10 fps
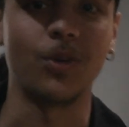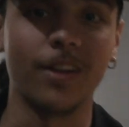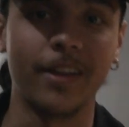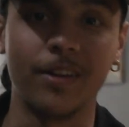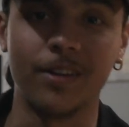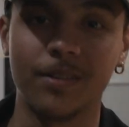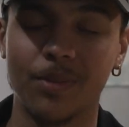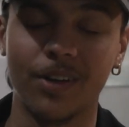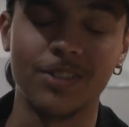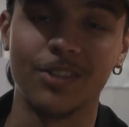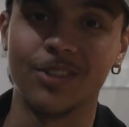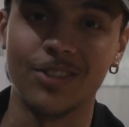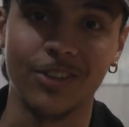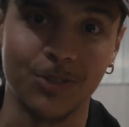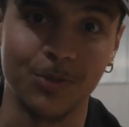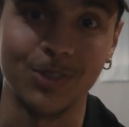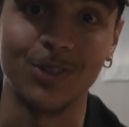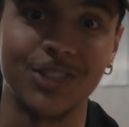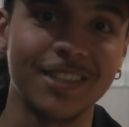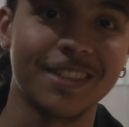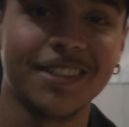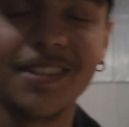you all later. Plug it in the Social with Doshi.